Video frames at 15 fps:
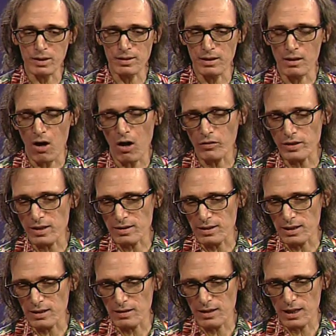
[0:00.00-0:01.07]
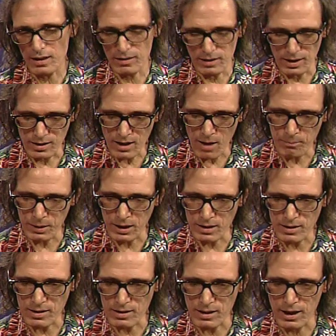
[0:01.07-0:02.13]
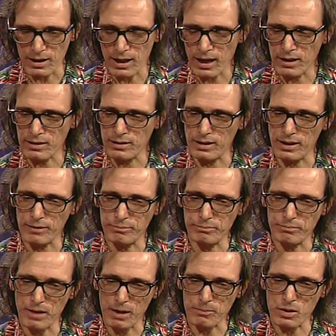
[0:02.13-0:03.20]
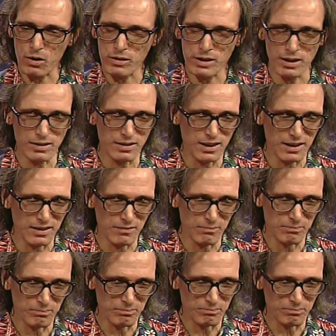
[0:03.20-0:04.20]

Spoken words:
was all these companies I'm sorry, the